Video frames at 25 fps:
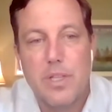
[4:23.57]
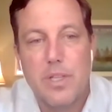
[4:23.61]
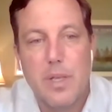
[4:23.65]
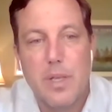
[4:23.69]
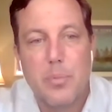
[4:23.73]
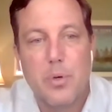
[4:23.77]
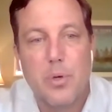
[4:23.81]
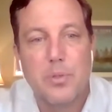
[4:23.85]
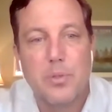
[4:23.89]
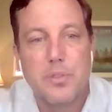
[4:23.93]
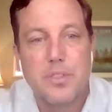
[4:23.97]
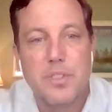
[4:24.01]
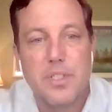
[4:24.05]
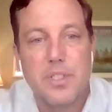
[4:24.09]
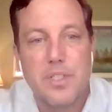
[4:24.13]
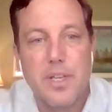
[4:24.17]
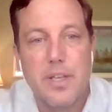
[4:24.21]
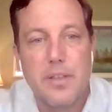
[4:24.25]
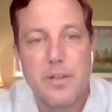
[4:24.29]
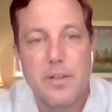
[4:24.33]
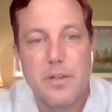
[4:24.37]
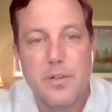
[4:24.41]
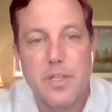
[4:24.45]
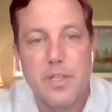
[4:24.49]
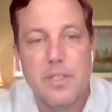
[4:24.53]
that pulls
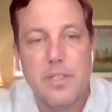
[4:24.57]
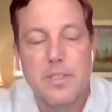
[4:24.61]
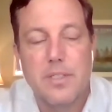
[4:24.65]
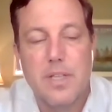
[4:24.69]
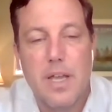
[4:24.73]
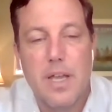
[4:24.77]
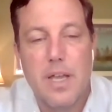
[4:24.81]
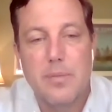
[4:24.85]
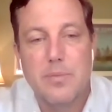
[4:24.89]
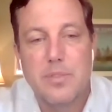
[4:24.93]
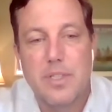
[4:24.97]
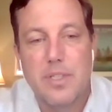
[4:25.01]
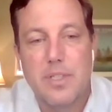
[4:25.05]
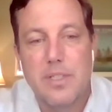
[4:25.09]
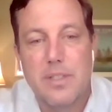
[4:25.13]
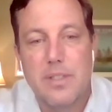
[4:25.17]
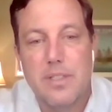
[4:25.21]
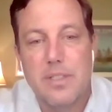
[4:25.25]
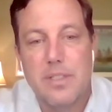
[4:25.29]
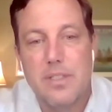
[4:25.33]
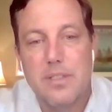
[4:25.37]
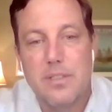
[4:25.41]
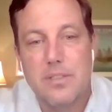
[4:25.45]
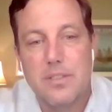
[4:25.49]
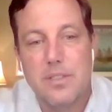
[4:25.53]
together in times like
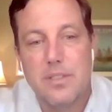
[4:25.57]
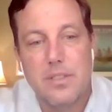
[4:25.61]
these.